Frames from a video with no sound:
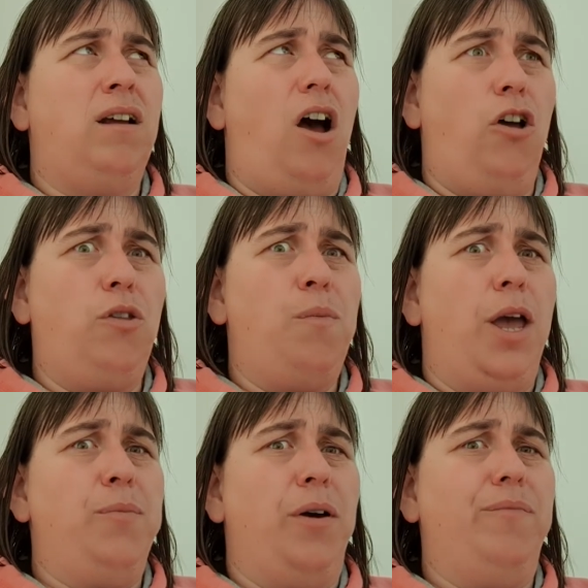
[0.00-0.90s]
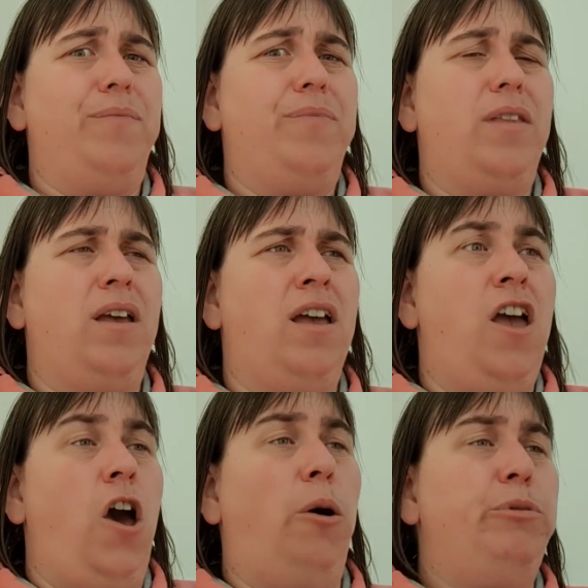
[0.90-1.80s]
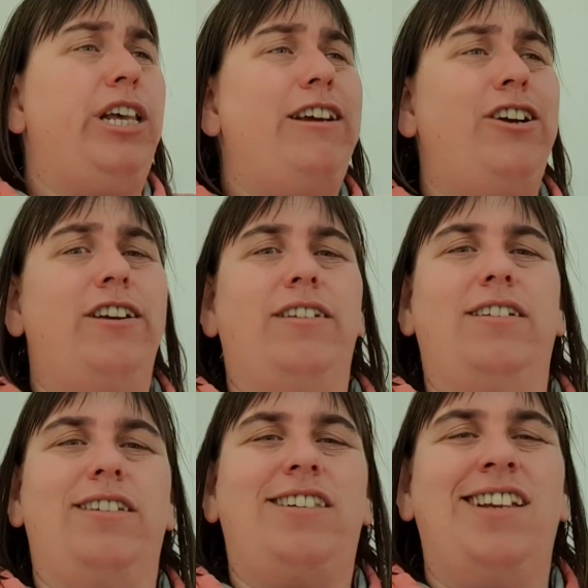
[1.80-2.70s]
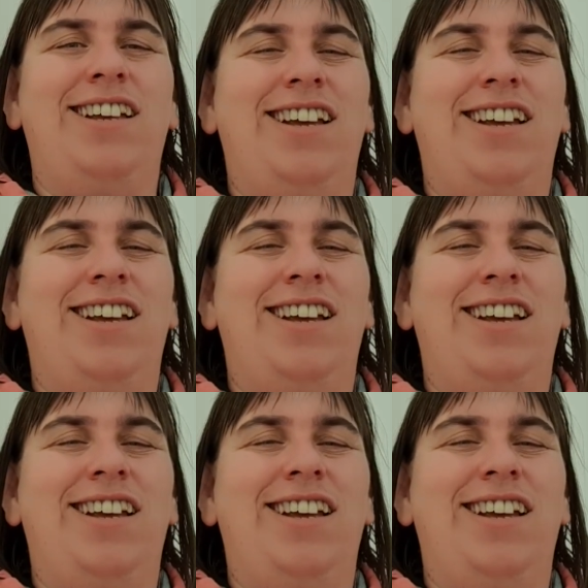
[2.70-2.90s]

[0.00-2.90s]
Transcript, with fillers: at the moment. Obsessions.